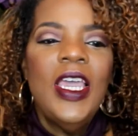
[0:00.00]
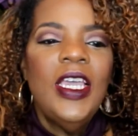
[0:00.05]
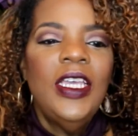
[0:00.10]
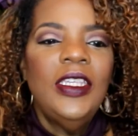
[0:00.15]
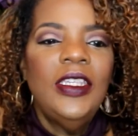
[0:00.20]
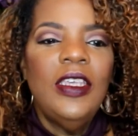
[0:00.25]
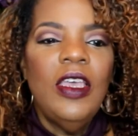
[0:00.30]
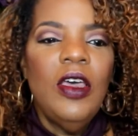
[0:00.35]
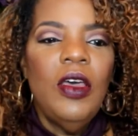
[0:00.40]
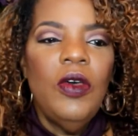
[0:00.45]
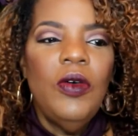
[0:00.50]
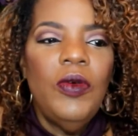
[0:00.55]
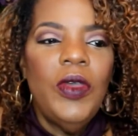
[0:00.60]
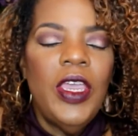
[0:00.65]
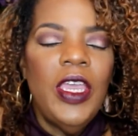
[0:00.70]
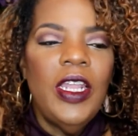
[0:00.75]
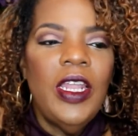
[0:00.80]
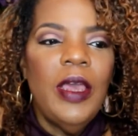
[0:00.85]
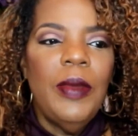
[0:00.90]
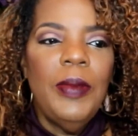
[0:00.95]
So,
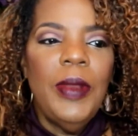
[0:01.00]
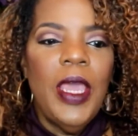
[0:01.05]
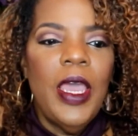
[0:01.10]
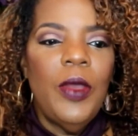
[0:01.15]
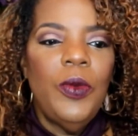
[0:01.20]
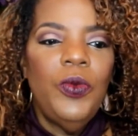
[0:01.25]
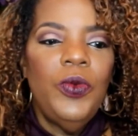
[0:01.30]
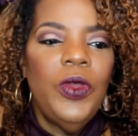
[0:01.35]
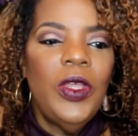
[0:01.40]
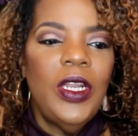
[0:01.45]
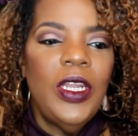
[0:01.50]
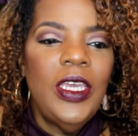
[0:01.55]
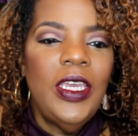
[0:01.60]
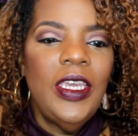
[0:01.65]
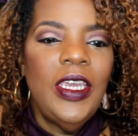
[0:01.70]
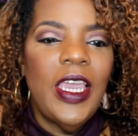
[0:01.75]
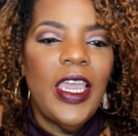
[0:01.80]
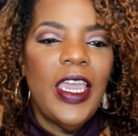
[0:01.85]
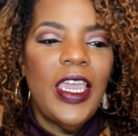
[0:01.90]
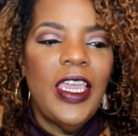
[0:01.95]
and I'm not
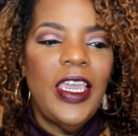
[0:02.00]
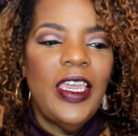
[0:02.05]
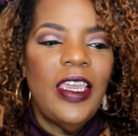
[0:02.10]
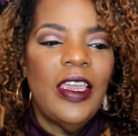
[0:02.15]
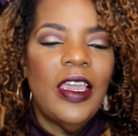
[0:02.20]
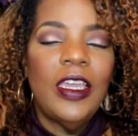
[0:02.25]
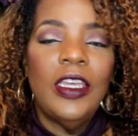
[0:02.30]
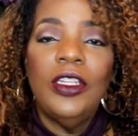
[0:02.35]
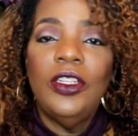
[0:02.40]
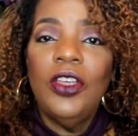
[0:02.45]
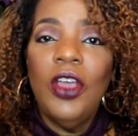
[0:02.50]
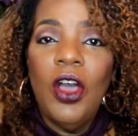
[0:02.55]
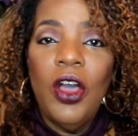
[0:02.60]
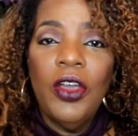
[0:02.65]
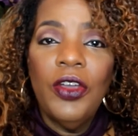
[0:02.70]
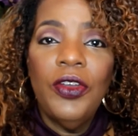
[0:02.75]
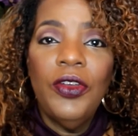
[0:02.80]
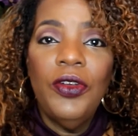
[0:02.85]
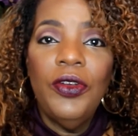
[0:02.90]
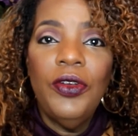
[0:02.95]
really a
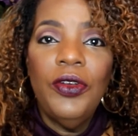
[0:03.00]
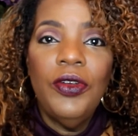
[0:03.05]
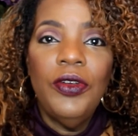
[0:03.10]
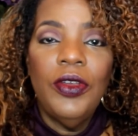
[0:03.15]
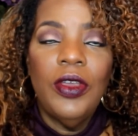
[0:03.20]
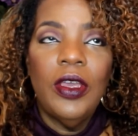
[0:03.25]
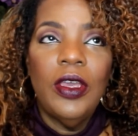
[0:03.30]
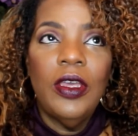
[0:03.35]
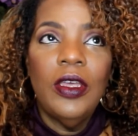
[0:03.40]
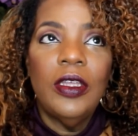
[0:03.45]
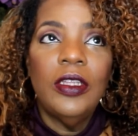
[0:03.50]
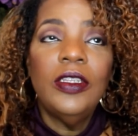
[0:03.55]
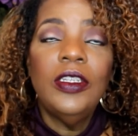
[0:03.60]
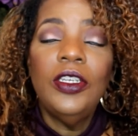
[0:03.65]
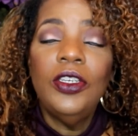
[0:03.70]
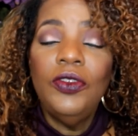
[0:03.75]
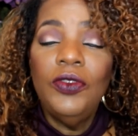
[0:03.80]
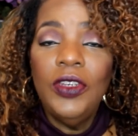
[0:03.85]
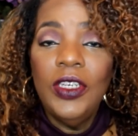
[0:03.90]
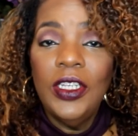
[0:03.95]
talker
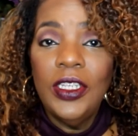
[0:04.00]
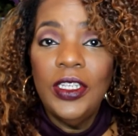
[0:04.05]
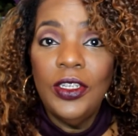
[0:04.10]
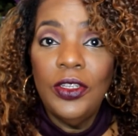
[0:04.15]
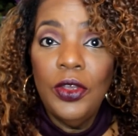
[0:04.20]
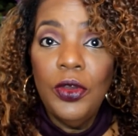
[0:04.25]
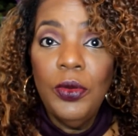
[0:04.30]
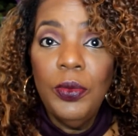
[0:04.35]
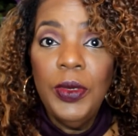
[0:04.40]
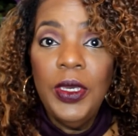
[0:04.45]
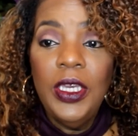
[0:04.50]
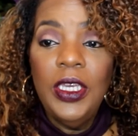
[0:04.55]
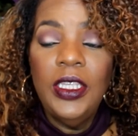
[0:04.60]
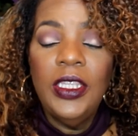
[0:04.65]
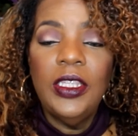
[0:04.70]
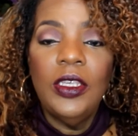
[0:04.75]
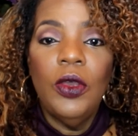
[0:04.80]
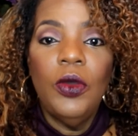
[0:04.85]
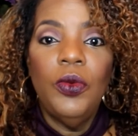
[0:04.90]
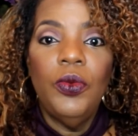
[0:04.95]
until you get to know me.
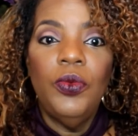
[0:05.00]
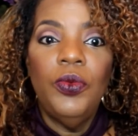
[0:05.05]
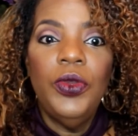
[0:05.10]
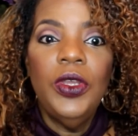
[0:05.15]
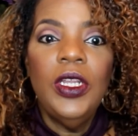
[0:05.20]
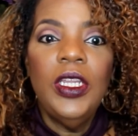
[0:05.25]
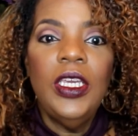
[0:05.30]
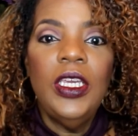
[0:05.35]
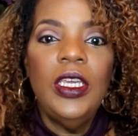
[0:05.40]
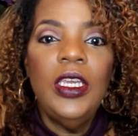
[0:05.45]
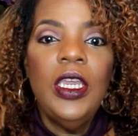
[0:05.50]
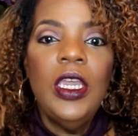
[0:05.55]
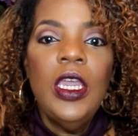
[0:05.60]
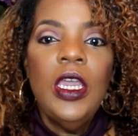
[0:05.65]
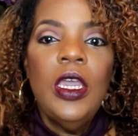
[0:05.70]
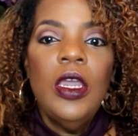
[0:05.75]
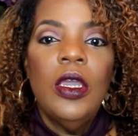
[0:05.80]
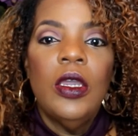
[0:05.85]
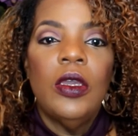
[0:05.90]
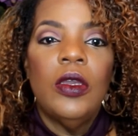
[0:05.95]
So really
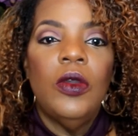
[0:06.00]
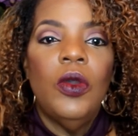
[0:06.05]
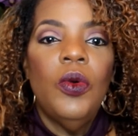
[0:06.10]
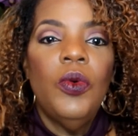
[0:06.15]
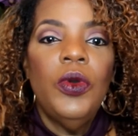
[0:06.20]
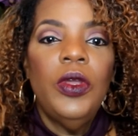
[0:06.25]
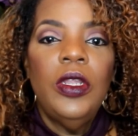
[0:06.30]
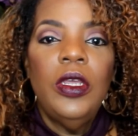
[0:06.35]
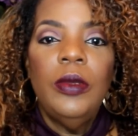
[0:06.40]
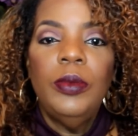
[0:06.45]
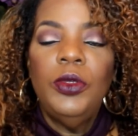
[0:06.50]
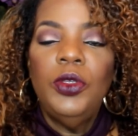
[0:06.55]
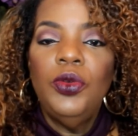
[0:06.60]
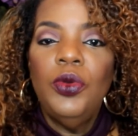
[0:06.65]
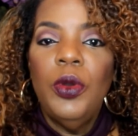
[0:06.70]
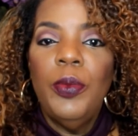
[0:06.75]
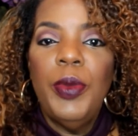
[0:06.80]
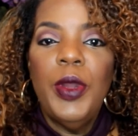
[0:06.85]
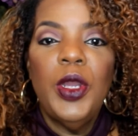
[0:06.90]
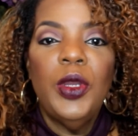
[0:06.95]
going up to
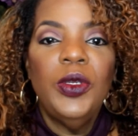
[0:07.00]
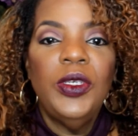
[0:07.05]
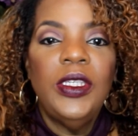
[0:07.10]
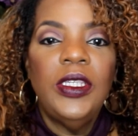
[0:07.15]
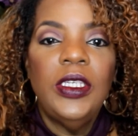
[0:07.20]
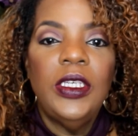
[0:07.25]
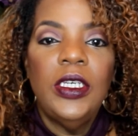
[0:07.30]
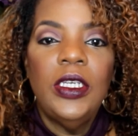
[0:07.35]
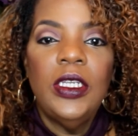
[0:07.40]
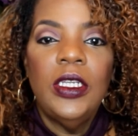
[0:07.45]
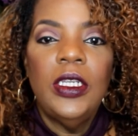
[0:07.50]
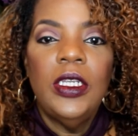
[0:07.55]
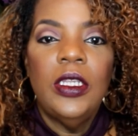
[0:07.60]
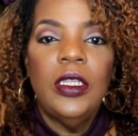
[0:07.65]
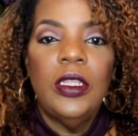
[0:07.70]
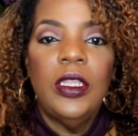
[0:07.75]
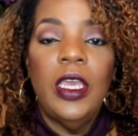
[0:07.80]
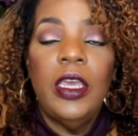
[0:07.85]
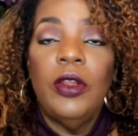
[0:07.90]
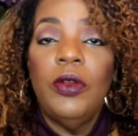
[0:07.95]
a person
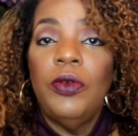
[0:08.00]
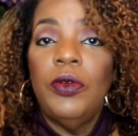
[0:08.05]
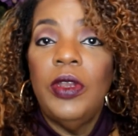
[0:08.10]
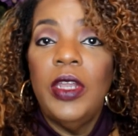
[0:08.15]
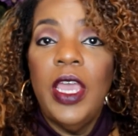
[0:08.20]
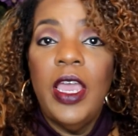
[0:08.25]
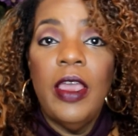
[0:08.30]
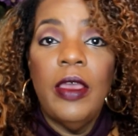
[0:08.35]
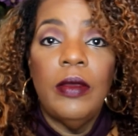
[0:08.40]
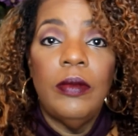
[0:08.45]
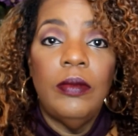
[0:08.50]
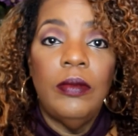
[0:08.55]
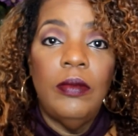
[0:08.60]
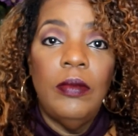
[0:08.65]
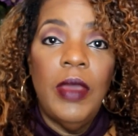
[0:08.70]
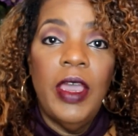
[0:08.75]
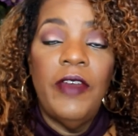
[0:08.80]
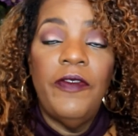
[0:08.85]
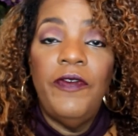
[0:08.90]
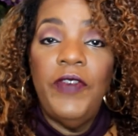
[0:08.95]
that are not
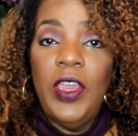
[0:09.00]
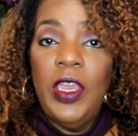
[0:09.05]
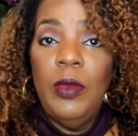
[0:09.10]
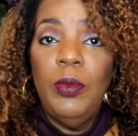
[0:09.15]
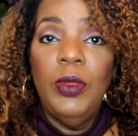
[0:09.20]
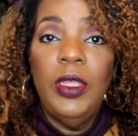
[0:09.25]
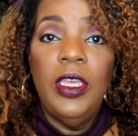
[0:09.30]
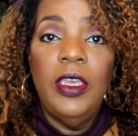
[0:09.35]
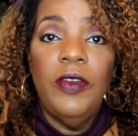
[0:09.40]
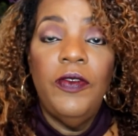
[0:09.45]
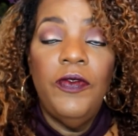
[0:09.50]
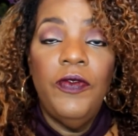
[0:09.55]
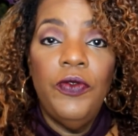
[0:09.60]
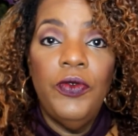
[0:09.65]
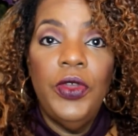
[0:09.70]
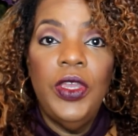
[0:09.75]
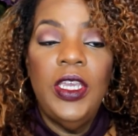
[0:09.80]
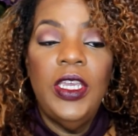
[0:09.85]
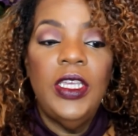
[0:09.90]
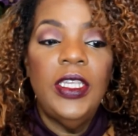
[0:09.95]
my family and
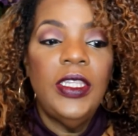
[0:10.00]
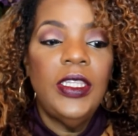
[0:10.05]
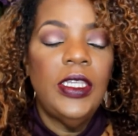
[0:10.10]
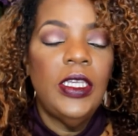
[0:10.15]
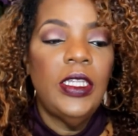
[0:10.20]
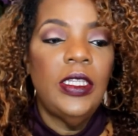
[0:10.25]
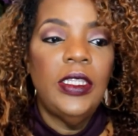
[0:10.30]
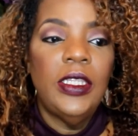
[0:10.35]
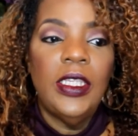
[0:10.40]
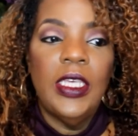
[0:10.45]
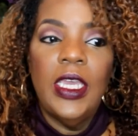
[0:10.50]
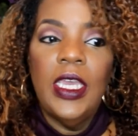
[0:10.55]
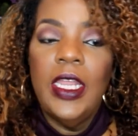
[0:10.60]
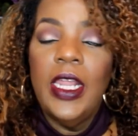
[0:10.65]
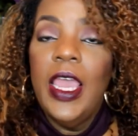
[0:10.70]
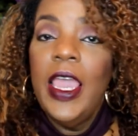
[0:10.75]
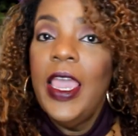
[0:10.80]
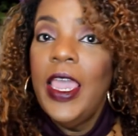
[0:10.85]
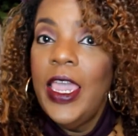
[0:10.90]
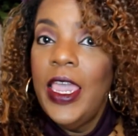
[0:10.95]
friends and saying,
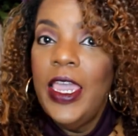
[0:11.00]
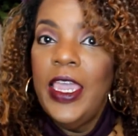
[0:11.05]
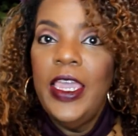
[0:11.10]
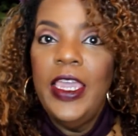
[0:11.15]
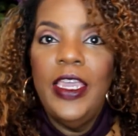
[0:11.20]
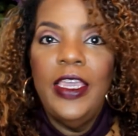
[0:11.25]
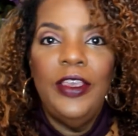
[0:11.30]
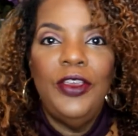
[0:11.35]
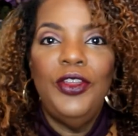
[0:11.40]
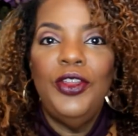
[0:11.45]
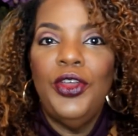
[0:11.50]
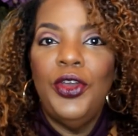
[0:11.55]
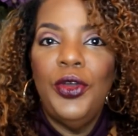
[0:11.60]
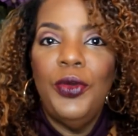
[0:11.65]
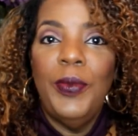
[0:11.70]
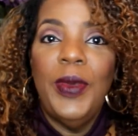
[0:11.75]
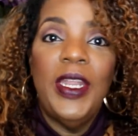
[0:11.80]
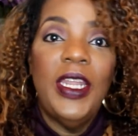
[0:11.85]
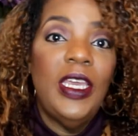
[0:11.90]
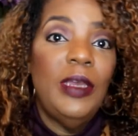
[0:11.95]
hey, you know,
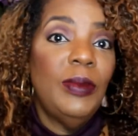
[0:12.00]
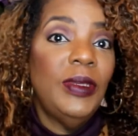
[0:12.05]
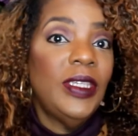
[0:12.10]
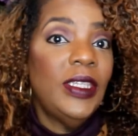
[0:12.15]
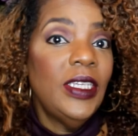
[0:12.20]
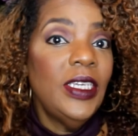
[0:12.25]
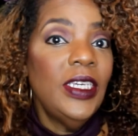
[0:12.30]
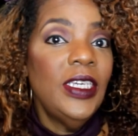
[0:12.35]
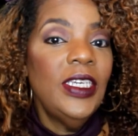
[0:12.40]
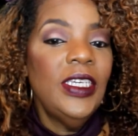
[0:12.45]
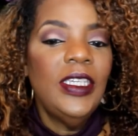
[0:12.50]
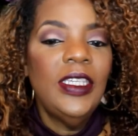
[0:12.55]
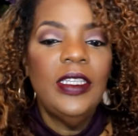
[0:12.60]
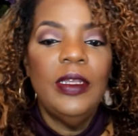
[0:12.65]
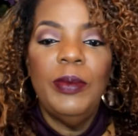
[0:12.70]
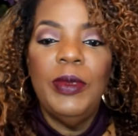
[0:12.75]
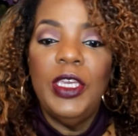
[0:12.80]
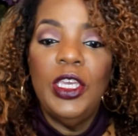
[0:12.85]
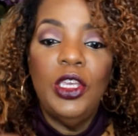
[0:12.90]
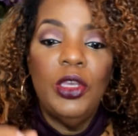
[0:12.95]
my name is Sis,
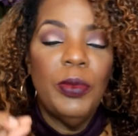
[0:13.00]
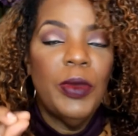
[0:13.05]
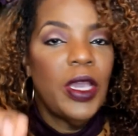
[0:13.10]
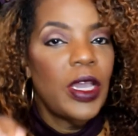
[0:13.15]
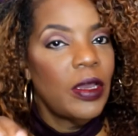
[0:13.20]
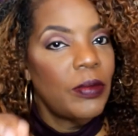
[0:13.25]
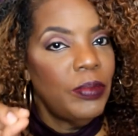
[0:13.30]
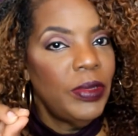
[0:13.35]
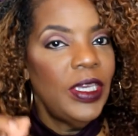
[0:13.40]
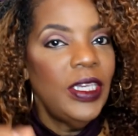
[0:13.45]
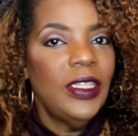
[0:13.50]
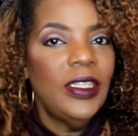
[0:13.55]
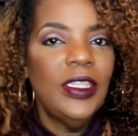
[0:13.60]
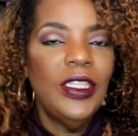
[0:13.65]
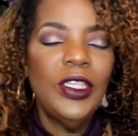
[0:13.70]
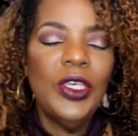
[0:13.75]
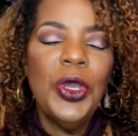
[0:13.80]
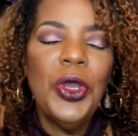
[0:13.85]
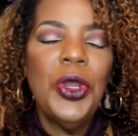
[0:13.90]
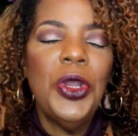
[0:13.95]
let me give you my
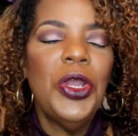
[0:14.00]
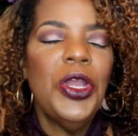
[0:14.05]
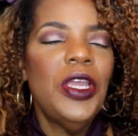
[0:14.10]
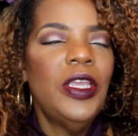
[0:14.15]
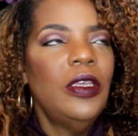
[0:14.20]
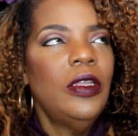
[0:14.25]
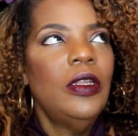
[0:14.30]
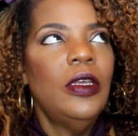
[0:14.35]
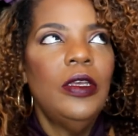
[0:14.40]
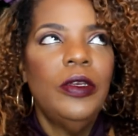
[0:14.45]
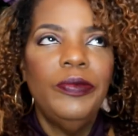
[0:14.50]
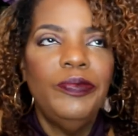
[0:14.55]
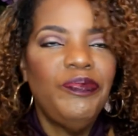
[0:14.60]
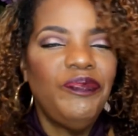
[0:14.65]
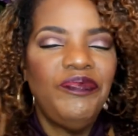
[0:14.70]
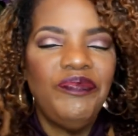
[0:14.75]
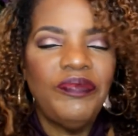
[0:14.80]
business card, you know,